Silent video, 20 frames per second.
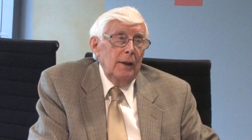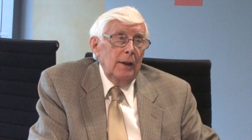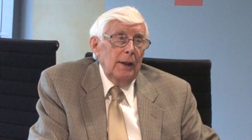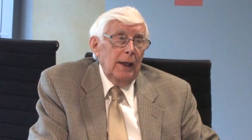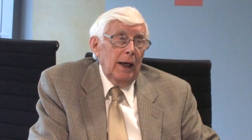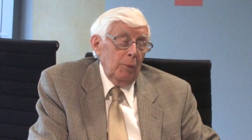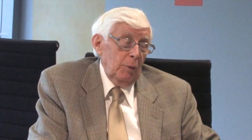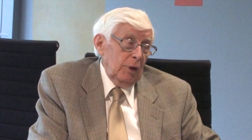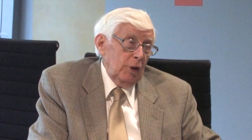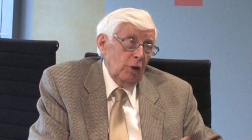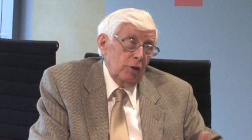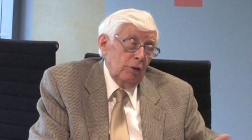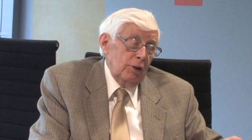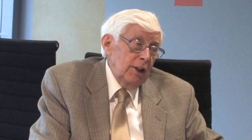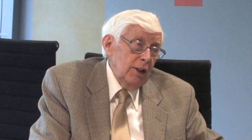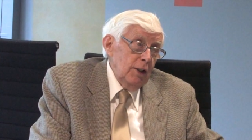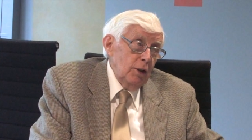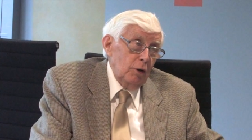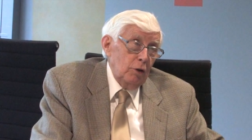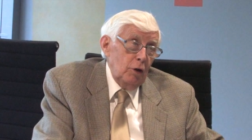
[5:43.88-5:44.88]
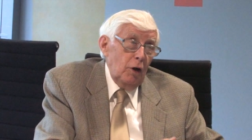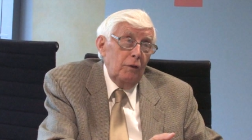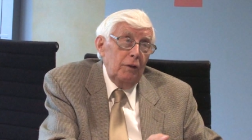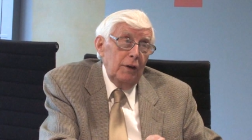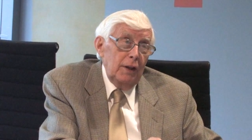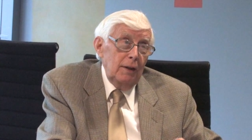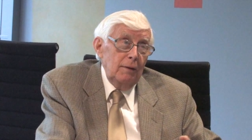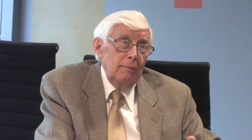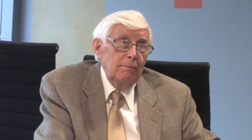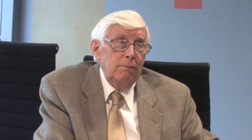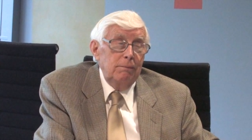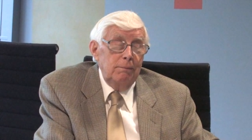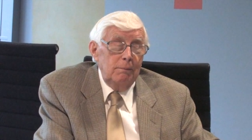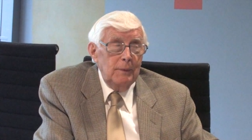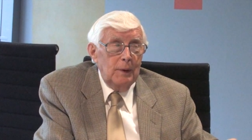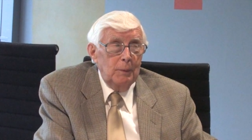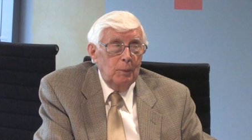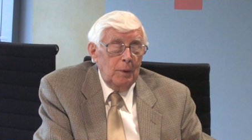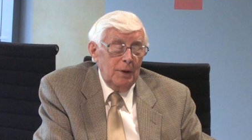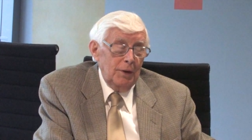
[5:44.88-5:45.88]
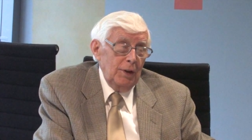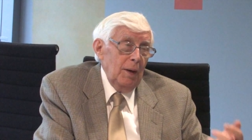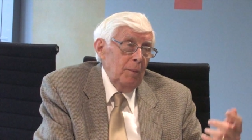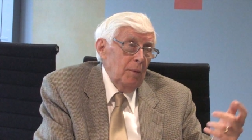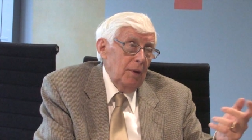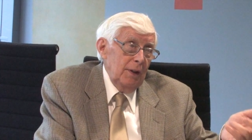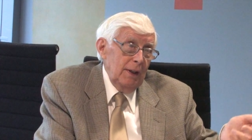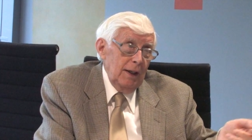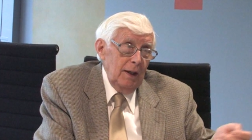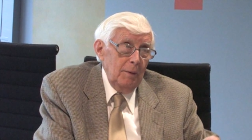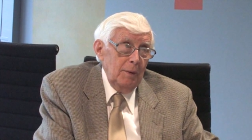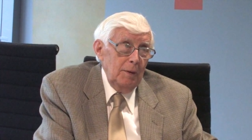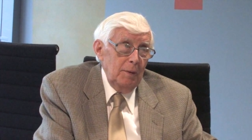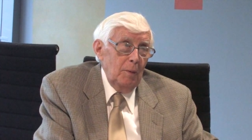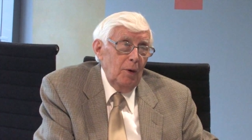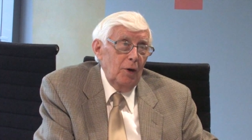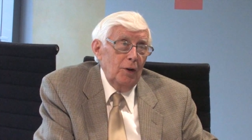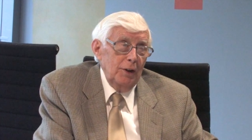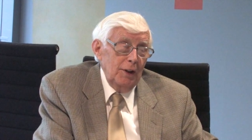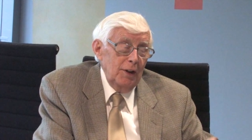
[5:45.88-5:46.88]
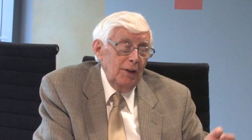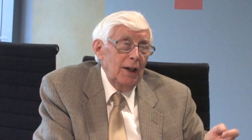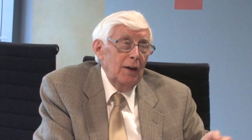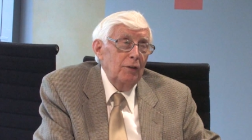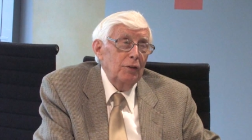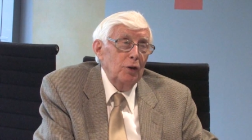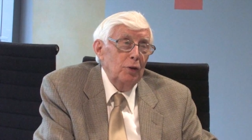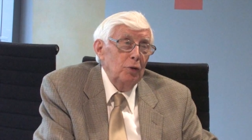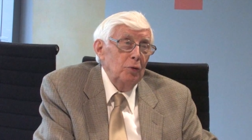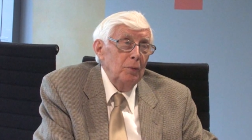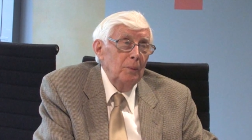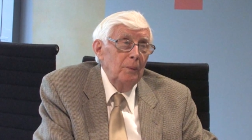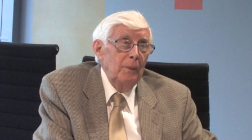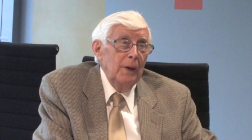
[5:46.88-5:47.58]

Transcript: And we got tea or coffee one time in the, in the morning and the afternoon.